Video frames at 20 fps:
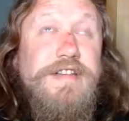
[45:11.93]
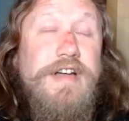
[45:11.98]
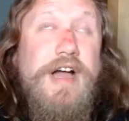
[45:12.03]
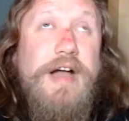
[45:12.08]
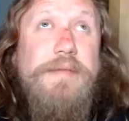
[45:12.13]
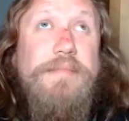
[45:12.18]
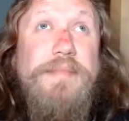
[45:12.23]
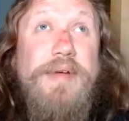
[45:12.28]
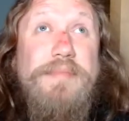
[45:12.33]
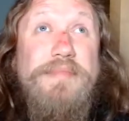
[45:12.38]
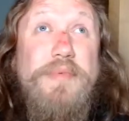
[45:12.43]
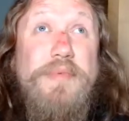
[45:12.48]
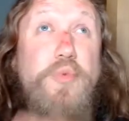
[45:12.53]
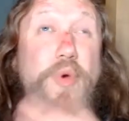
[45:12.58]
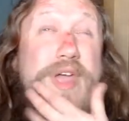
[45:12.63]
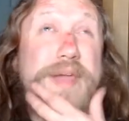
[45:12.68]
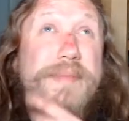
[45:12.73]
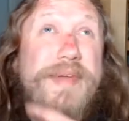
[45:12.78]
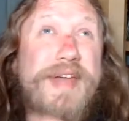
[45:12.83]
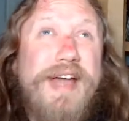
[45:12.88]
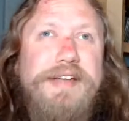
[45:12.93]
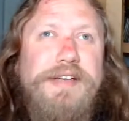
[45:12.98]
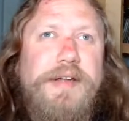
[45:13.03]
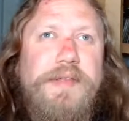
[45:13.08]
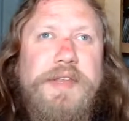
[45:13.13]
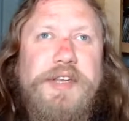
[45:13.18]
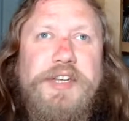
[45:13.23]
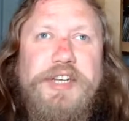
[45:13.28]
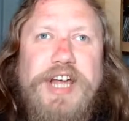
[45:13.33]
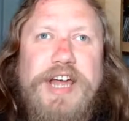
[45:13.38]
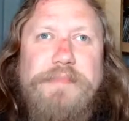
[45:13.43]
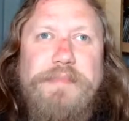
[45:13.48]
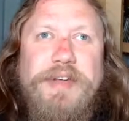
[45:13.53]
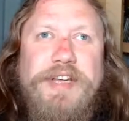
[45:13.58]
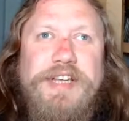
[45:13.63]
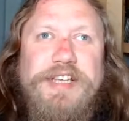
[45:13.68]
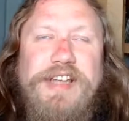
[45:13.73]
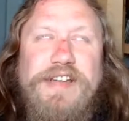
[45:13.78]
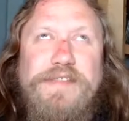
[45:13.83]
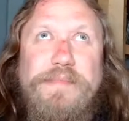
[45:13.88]
I'm way behind on the chat
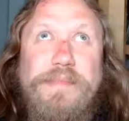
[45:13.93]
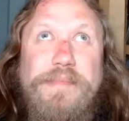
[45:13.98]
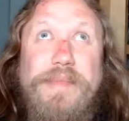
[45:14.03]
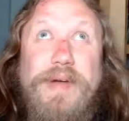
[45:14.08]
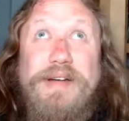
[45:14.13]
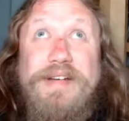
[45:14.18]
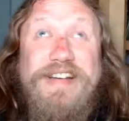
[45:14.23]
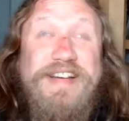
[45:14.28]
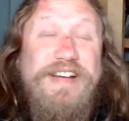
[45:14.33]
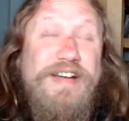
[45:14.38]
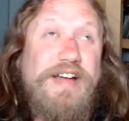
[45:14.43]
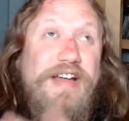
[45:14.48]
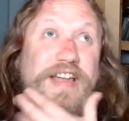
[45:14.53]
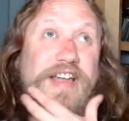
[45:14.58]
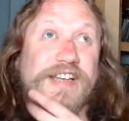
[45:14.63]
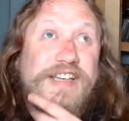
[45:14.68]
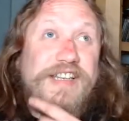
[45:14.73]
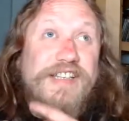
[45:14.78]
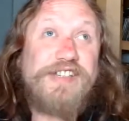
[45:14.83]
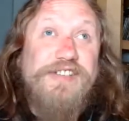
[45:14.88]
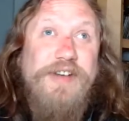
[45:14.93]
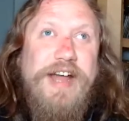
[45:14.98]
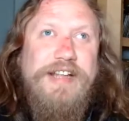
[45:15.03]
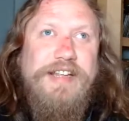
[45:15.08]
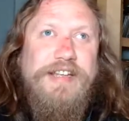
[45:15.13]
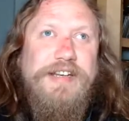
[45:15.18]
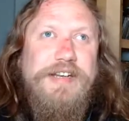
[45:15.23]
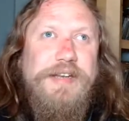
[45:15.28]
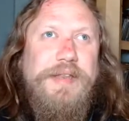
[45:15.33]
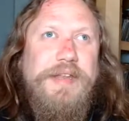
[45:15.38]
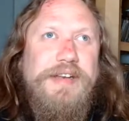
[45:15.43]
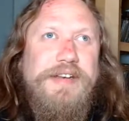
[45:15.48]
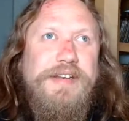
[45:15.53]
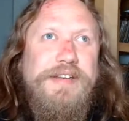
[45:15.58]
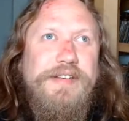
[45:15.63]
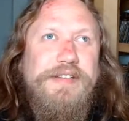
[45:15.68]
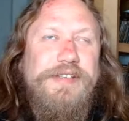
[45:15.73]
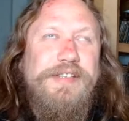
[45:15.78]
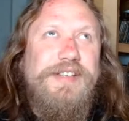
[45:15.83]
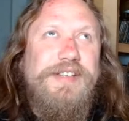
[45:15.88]
because I get distracted and then
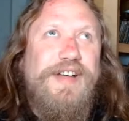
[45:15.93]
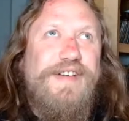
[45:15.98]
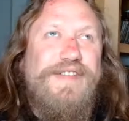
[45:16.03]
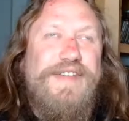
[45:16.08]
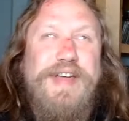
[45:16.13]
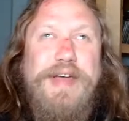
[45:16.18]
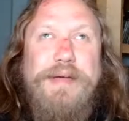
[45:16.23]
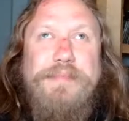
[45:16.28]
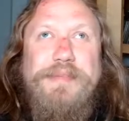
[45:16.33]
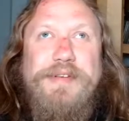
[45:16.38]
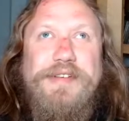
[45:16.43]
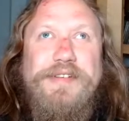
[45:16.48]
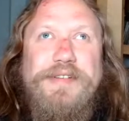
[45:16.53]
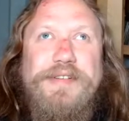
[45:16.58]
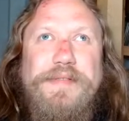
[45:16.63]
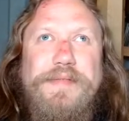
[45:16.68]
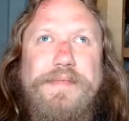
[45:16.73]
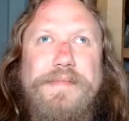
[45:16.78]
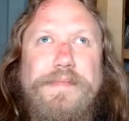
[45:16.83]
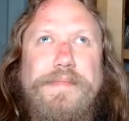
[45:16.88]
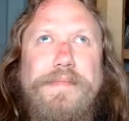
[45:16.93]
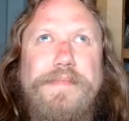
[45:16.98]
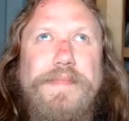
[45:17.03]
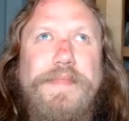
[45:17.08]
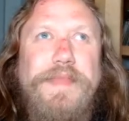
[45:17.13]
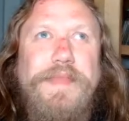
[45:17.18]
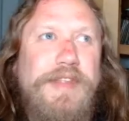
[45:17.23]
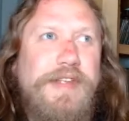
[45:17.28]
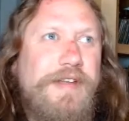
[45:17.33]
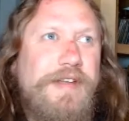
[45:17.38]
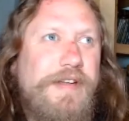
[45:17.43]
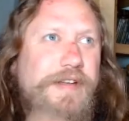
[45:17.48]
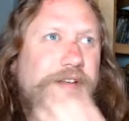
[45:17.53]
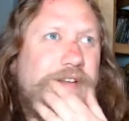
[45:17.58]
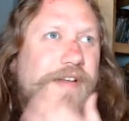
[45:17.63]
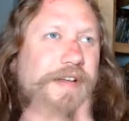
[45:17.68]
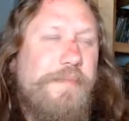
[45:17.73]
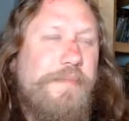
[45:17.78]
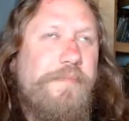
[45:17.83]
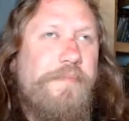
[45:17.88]
stuff happened.
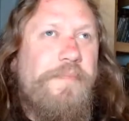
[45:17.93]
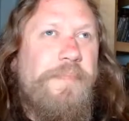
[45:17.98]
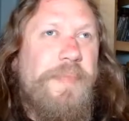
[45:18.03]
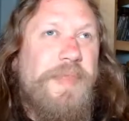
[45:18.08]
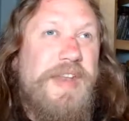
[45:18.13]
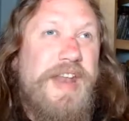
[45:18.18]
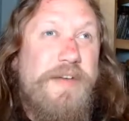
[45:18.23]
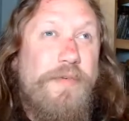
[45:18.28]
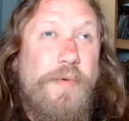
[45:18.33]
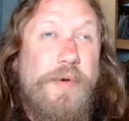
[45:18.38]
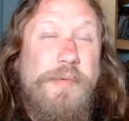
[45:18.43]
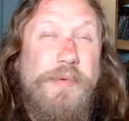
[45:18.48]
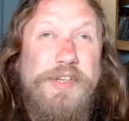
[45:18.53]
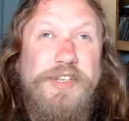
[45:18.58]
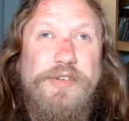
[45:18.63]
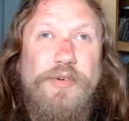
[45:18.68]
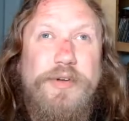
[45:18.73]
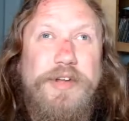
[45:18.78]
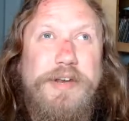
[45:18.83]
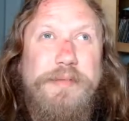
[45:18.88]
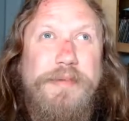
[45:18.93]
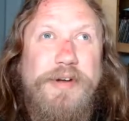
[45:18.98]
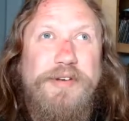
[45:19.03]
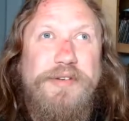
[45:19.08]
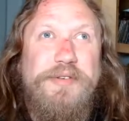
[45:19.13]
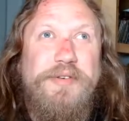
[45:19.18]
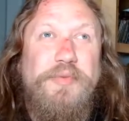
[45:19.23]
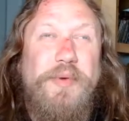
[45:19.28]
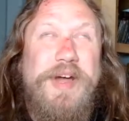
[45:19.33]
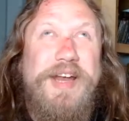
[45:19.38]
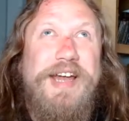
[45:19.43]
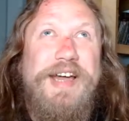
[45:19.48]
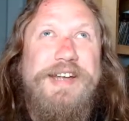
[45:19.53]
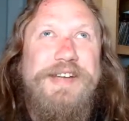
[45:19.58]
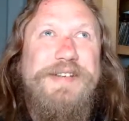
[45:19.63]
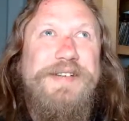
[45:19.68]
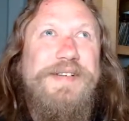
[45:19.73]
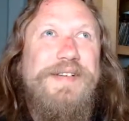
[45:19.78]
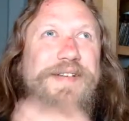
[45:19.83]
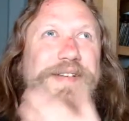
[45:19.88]
And everyone was talking about Twilight.